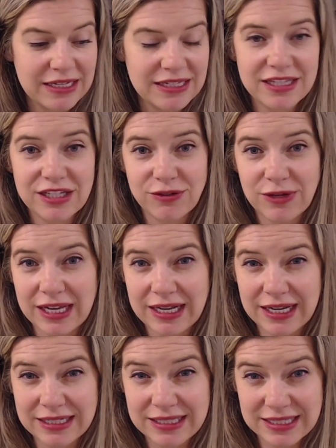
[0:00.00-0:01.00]
is that you get
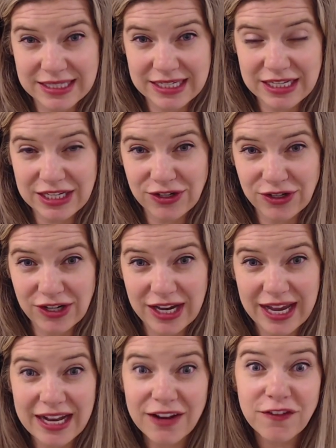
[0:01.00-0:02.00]
a skinnier
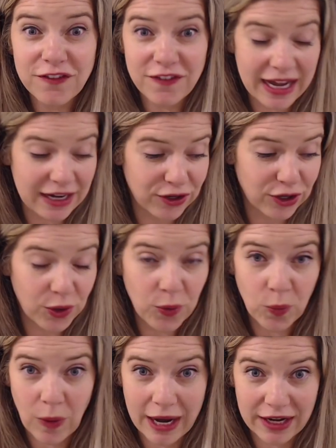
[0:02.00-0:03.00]
and a fatter
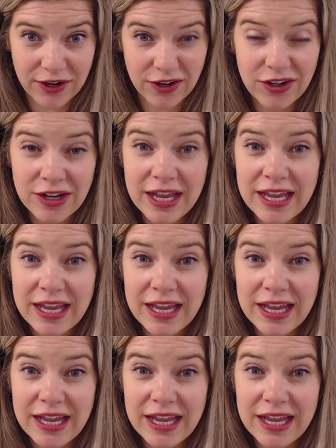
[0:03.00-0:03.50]
wire